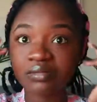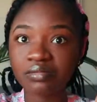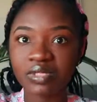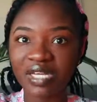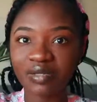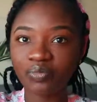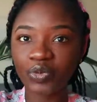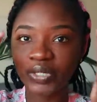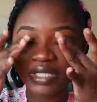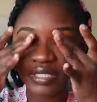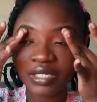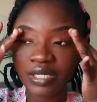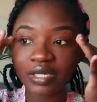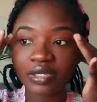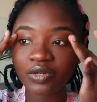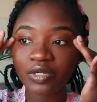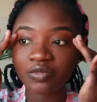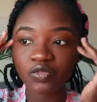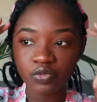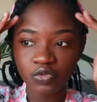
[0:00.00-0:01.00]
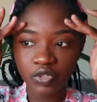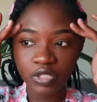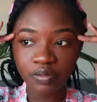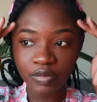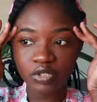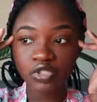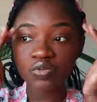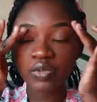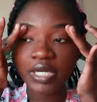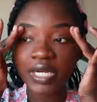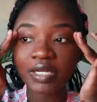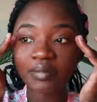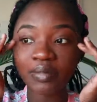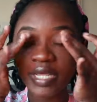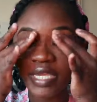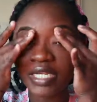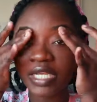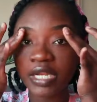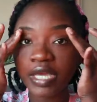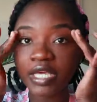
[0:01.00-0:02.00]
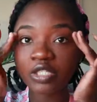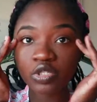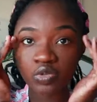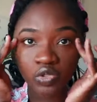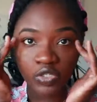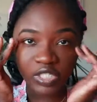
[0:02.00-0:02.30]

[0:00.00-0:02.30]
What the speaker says: going to take my fingers and just blend it.